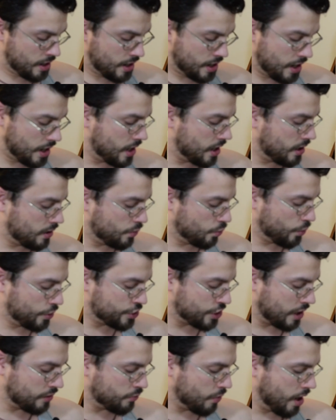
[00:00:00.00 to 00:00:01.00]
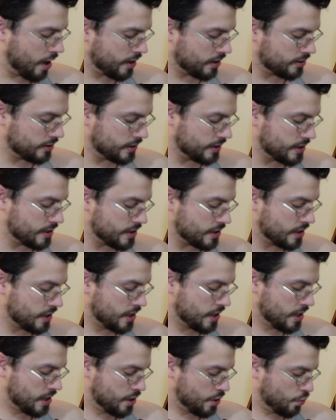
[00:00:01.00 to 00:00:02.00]
Uh, which ironically
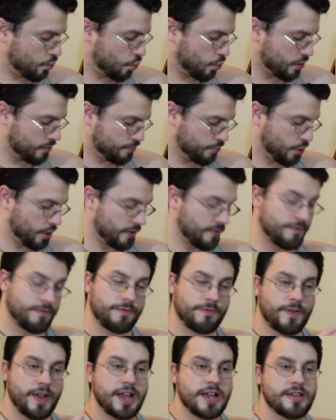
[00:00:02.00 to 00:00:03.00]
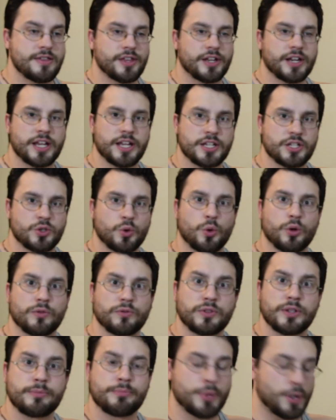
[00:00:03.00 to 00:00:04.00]
would put faith in a sort
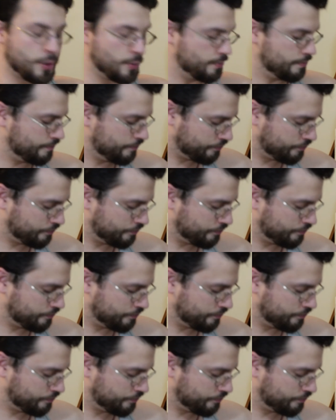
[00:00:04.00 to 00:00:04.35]
of limbo.